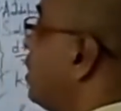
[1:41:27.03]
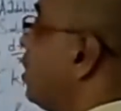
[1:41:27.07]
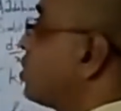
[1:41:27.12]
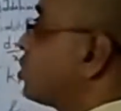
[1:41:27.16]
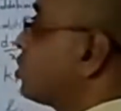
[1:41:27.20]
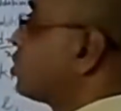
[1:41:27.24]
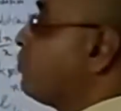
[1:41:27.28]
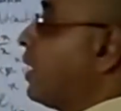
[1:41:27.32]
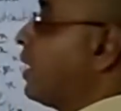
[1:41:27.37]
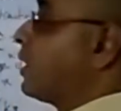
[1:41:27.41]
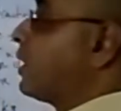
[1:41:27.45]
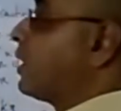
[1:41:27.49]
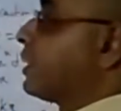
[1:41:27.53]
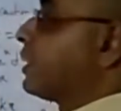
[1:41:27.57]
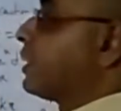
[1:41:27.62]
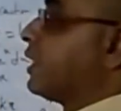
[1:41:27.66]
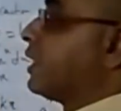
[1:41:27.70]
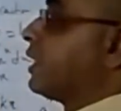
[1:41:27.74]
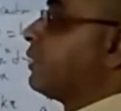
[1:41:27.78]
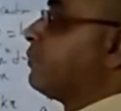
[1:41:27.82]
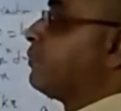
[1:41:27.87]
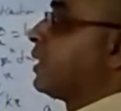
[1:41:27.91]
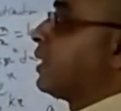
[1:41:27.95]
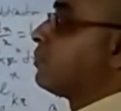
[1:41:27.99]
automatically
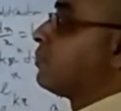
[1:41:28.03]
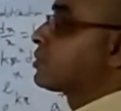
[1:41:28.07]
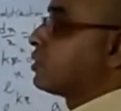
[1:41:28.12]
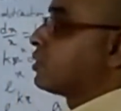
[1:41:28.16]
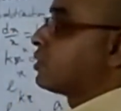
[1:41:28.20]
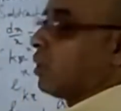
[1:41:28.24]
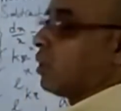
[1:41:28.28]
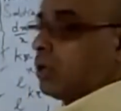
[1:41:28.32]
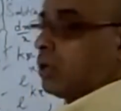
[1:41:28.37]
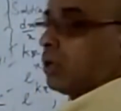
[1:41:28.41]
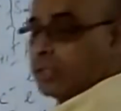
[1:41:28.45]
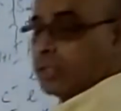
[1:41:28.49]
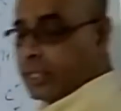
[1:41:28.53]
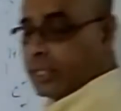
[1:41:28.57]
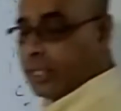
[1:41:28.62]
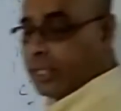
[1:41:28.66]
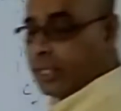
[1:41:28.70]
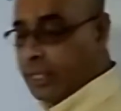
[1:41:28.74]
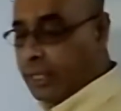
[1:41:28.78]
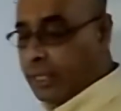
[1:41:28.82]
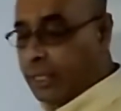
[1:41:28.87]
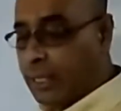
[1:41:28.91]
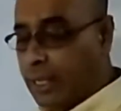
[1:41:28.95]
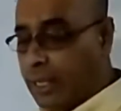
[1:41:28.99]
it becomes log
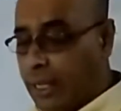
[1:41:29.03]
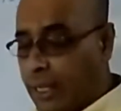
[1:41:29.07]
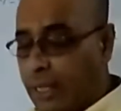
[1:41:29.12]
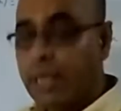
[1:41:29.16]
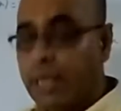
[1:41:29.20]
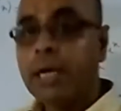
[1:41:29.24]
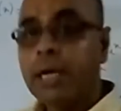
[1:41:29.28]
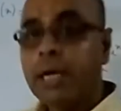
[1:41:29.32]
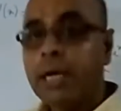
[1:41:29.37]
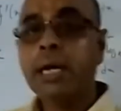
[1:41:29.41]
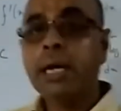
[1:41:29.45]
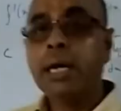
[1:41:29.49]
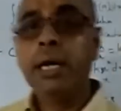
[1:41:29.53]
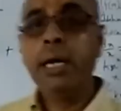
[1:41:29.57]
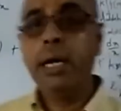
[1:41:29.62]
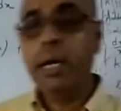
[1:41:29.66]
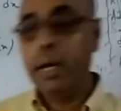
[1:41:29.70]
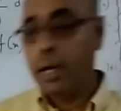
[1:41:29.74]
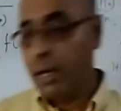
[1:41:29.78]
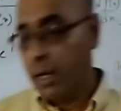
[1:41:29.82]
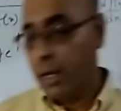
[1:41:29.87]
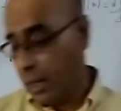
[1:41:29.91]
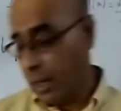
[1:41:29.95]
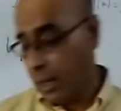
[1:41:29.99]

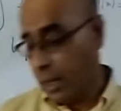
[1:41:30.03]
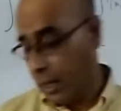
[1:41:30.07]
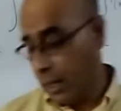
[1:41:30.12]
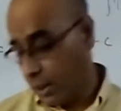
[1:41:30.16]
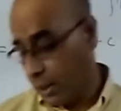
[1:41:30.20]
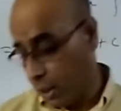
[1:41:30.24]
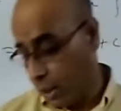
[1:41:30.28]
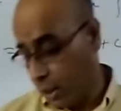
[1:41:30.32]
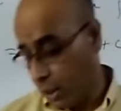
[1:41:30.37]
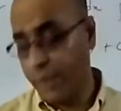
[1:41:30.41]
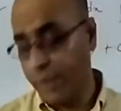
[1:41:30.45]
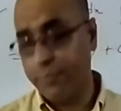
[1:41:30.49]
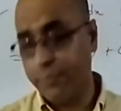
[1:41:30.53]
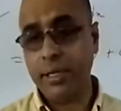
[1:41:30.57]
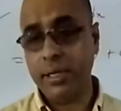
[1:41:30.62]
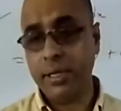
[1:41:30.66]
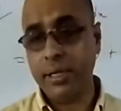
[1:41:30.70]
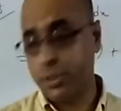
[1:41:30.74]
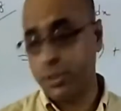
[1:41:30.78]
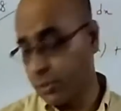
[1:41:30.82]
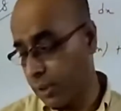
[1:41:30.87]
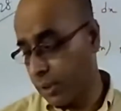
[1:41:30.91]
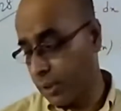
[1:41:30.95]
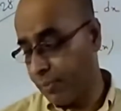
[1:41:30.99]
fx
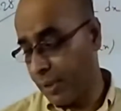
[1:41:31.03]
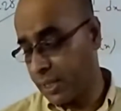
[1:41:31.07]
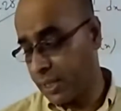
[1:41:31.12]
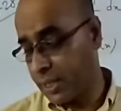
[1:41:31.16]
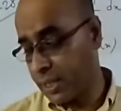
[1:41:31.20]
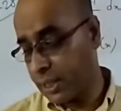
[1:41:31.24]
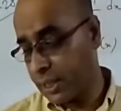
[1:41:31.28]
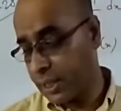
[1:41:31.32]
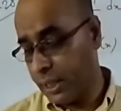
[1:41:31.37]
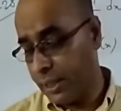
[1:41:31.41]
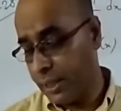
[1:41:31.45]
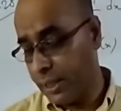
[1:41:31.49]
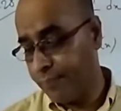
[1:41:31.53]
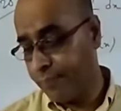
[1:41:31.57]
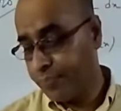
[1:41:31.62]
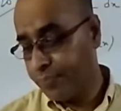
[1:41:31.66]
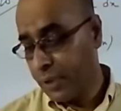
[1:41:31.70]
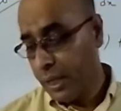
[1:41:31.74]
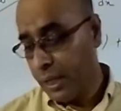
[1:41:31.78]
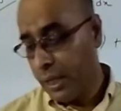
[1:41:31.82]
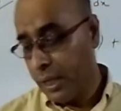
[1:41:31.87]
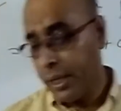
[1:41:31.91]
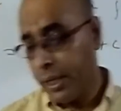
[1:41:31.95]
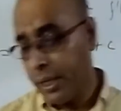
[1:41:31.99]
to the base e.
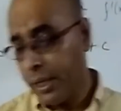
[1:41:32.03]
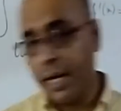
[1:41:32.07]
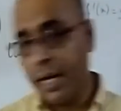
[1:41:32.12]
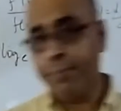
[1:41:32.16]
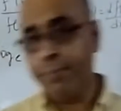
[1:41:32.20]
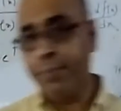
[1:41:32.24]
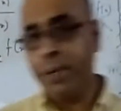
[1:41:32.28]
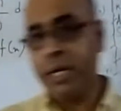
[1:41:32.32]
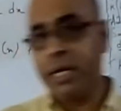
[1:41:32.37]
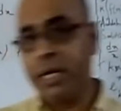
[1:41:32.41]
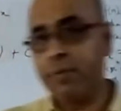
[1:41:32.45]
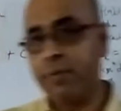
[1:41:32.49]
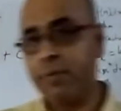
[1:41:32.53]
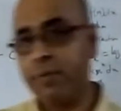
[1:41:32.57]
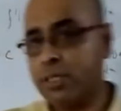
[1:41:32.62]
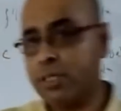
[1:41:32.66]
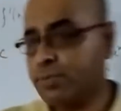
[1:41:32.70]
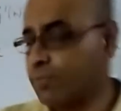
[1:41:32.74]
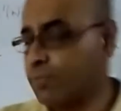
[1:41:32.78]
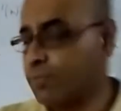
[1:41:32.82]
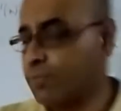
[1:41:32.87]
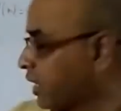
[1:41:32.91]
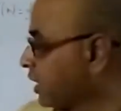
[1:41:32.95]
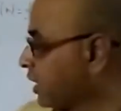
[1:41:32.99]
Let me give a small
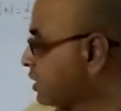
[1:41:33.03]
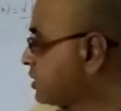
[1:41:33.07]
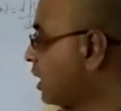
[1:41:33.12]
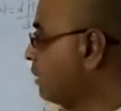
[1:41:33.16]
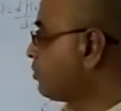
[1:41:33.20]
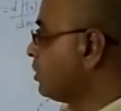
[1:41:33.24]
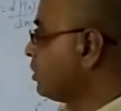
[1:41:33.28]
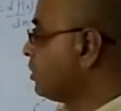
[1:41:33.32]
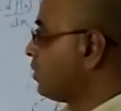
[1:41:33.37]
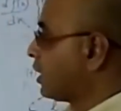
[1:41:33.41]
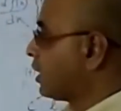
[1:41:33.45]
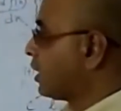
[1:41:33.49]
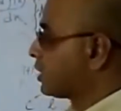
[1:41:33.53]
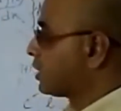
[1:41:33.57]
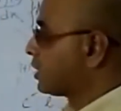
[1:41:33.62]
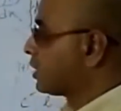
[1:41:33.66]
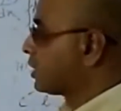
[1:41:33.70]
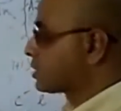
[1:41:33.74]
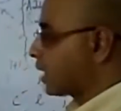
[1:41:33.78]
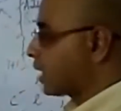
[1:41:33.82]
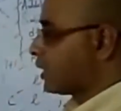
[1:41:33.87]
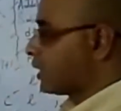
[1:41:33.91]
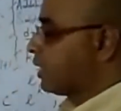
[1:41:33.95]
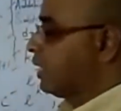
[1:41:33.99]
example, you will understand.
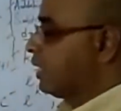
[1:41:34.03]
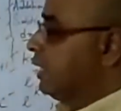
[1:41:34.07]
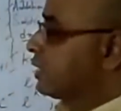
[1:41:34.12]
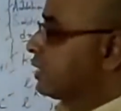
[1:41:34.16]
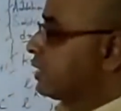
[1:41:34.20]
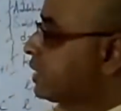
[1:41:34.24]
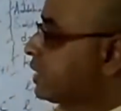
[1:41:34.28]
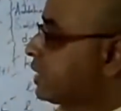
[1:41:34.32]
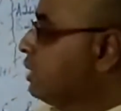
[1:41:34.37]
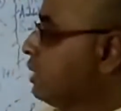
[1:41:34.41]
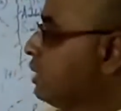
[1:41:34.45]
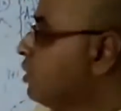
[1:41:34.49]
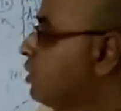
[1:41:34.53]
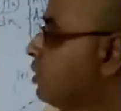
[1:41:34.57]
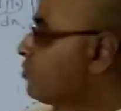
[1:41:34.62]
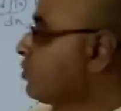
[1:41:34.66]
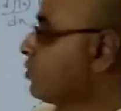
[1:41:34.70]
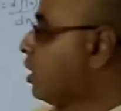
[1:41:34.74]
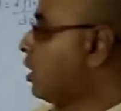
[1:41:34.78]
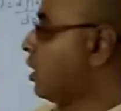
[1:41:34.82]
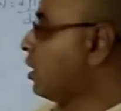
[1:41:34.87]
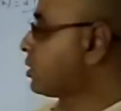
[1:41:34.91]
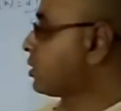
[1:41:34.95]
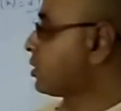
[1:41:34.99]
Say you have
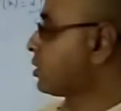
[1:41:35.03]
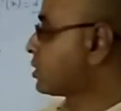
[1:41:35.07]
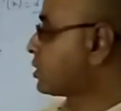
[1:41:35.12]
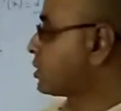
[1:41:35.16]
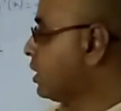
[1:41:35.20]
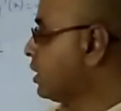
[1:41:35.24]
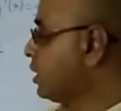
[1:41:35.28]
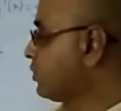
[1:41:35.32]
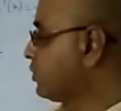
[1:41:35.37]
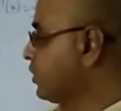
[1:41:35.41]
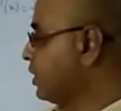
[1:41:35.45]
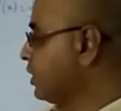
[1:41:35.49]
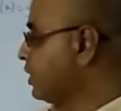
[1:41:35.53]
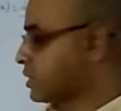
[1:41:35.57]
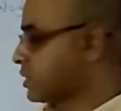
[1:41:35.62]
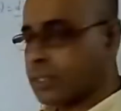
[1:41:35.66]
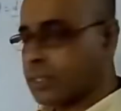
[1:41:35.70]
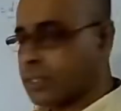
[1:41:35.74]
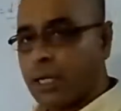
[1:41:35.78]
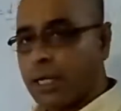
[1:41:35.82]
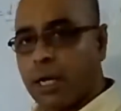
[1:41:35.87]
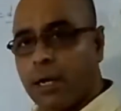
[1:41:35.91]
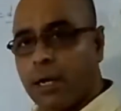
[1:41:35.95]
got this.